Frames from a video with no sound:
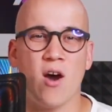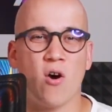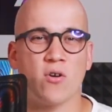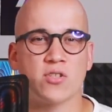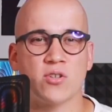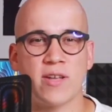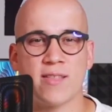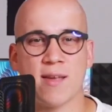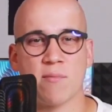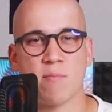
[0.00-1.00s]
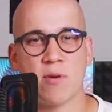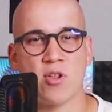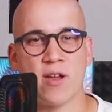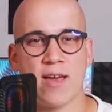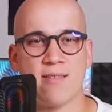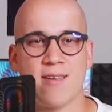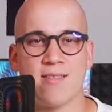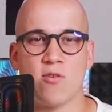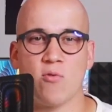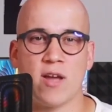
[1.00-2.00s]
Also, in some special
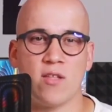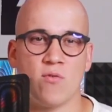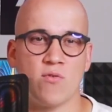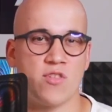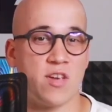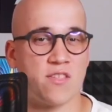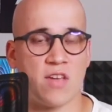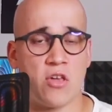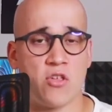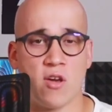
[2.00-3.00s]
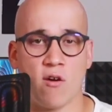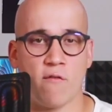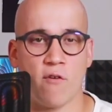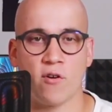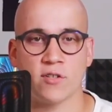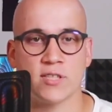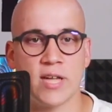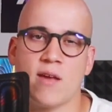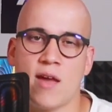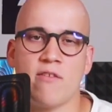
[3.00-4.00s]
cases you can use just sketching, of course.
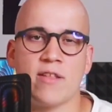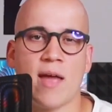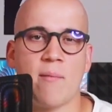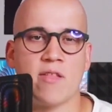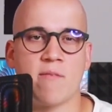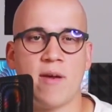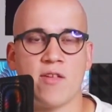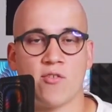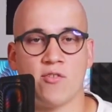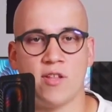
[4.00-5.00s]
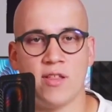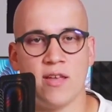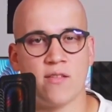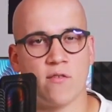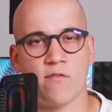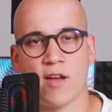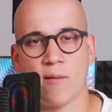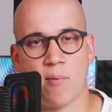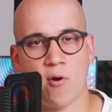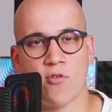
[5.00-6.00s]
Every time it's based on the needs of the
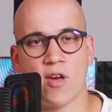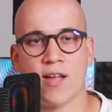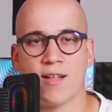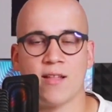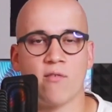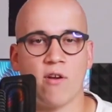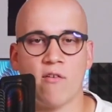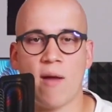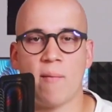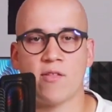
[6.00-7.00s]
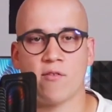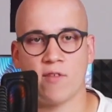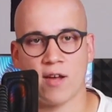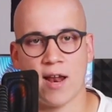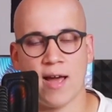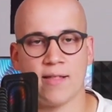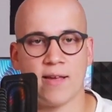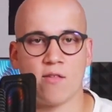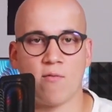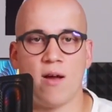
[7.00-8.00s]
project and the requirements of the client
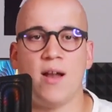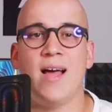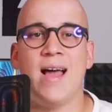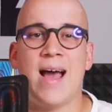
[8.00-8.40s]
as well.